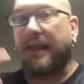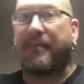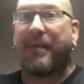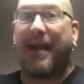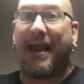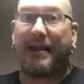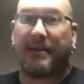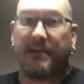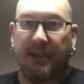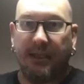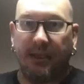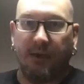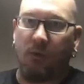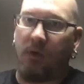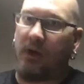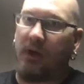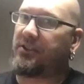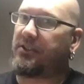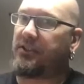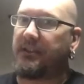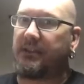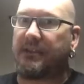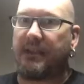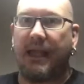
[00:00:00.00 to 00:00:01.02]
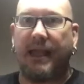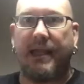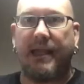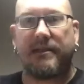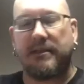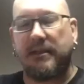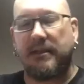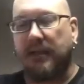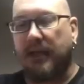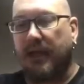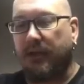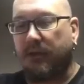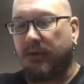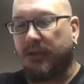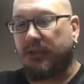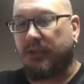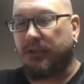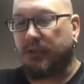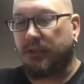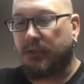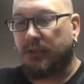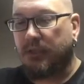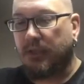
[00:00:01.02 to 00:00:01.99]
asking questions. I ask a lot of
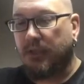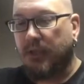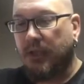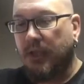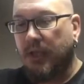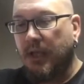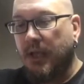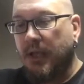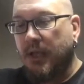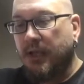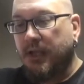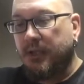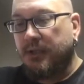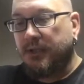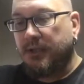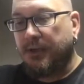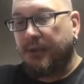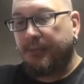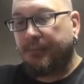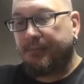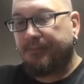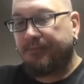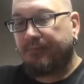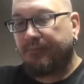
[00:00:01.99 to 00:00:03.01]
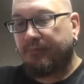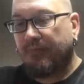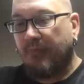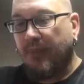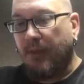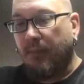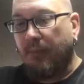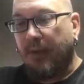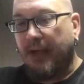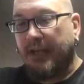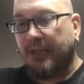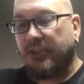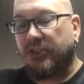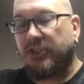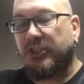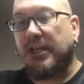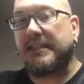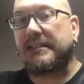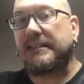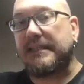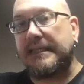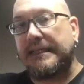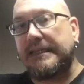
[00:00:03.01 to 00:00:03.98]
questions. So by
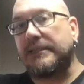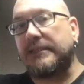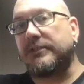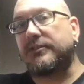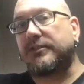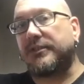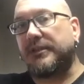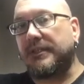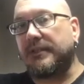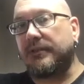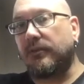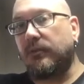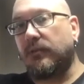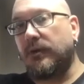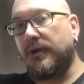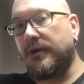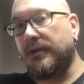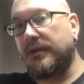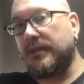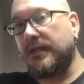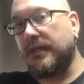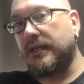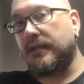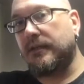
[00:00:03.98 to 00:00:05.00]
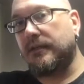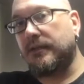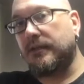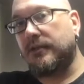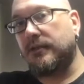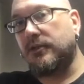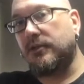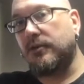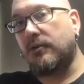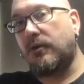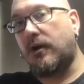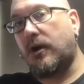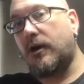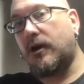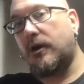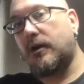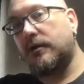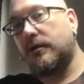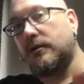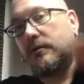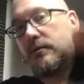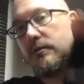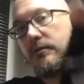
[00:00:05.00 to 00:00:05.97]
just entering the Worthy, you
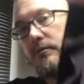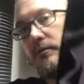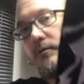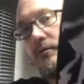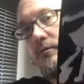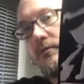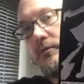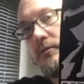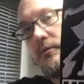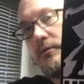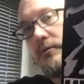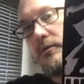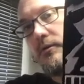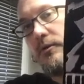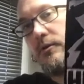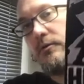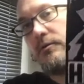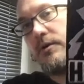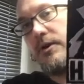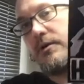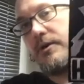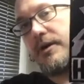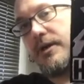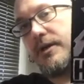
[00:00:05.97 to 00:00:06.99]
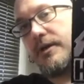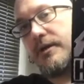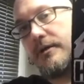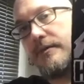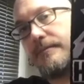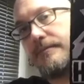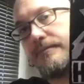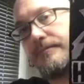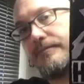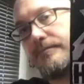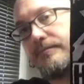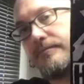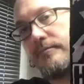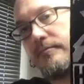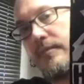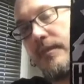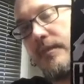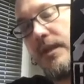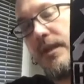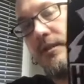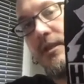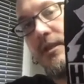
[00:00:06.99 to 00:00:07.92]
are heroic, and